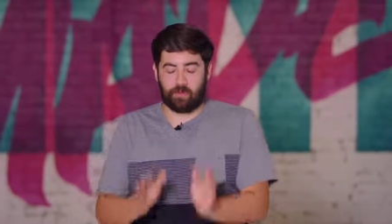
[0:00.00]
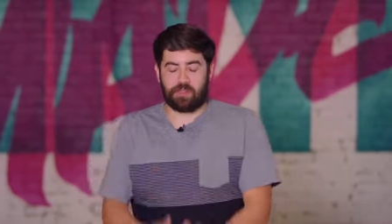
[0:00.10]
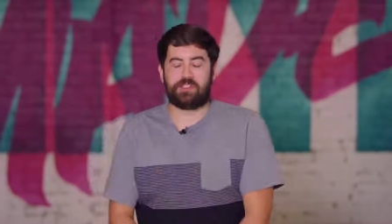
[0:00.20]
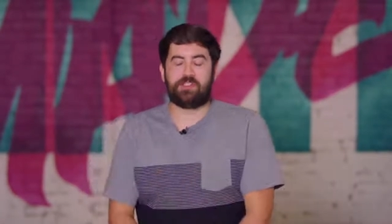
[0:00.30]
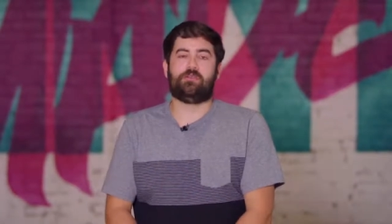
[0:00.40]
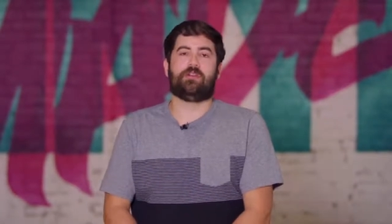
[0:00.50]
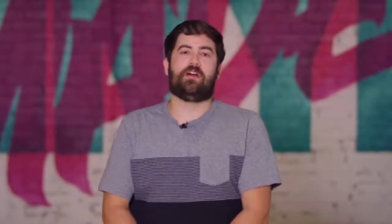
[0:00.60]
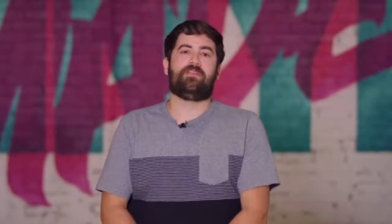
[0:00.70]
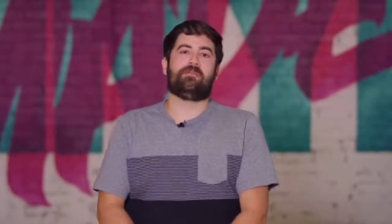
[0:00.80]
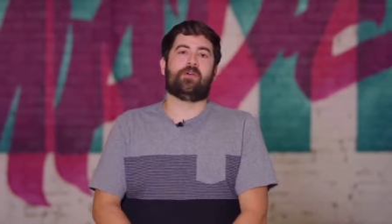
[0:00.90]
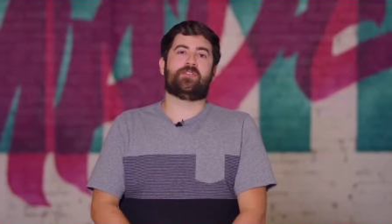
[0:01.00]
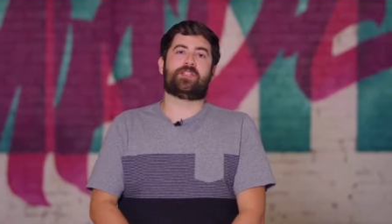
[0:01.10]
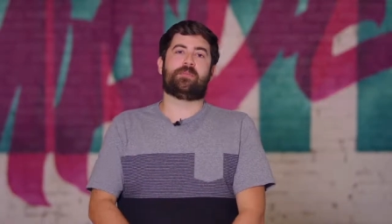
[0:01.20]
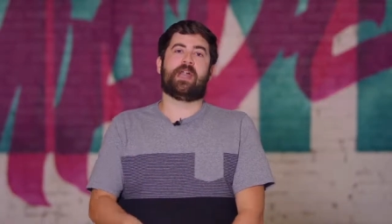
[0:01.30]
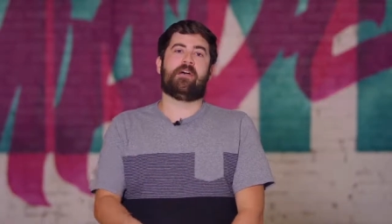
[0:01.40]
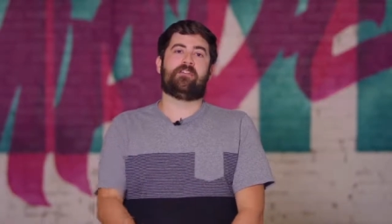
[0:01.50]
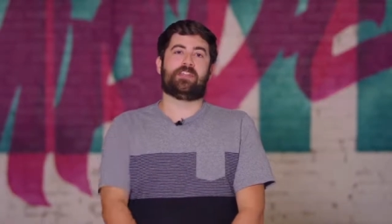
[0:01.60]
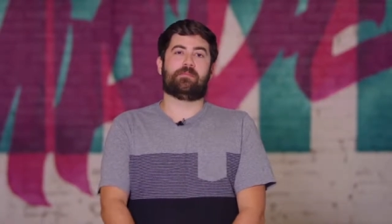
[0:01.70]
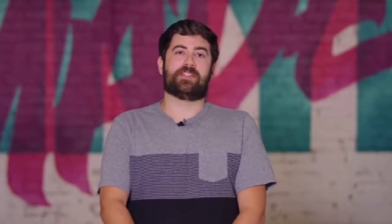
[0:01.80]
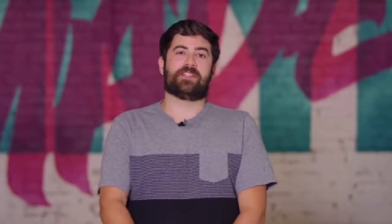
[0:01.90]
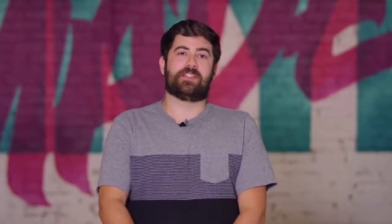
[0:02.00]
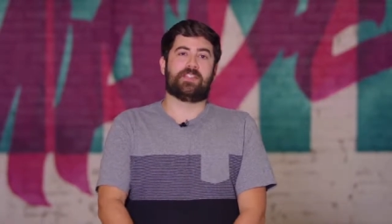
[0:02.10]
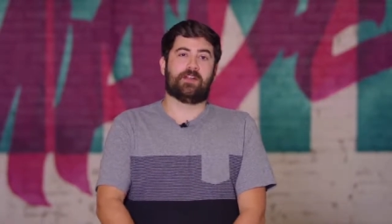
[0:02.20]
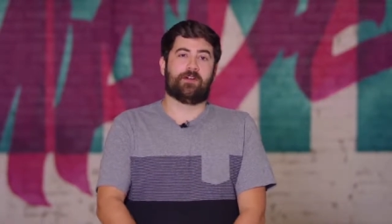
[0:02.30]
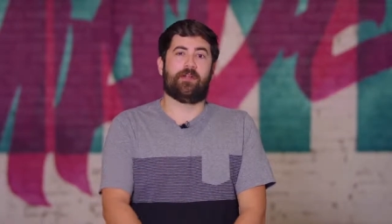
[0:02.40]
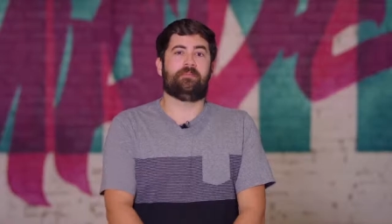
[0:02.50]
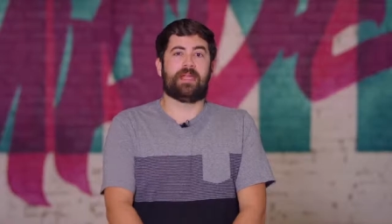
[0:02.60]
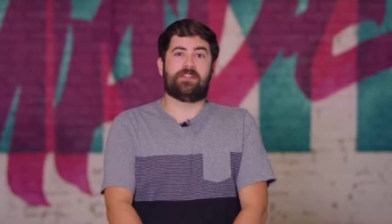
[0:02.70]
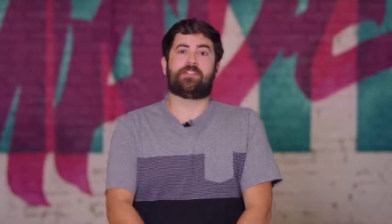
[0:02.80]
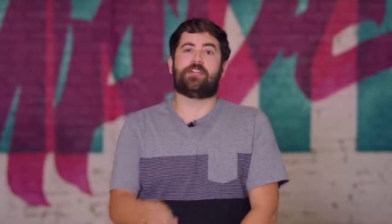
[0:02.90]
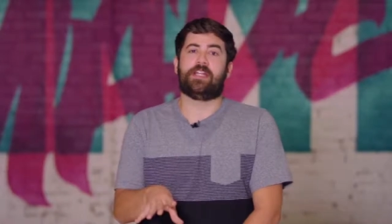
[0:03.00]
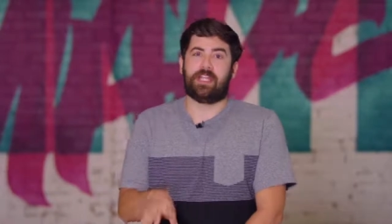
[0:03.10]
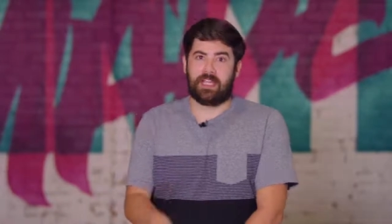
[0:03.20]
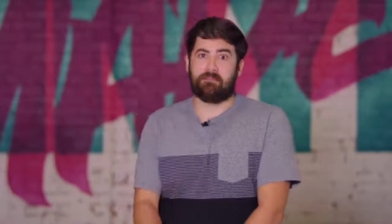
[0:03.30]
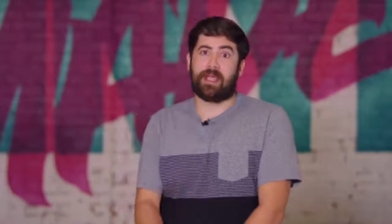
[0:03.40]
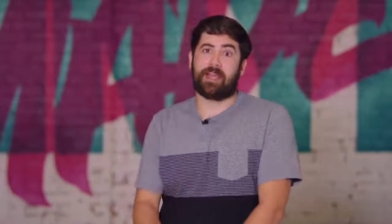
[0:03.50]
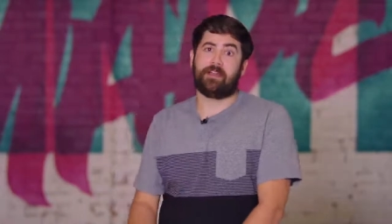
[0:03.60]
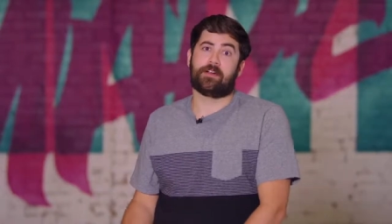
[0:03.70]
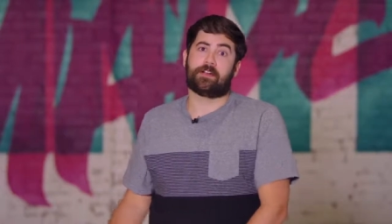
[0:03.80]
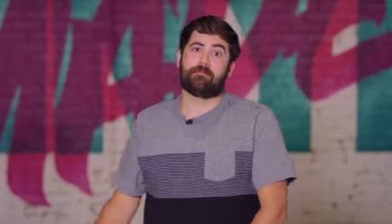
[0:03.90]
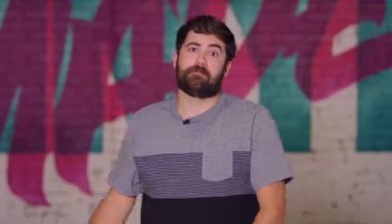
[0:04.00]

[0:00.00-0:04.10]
What do you love the most about having your business here on Main Street in Manayunk?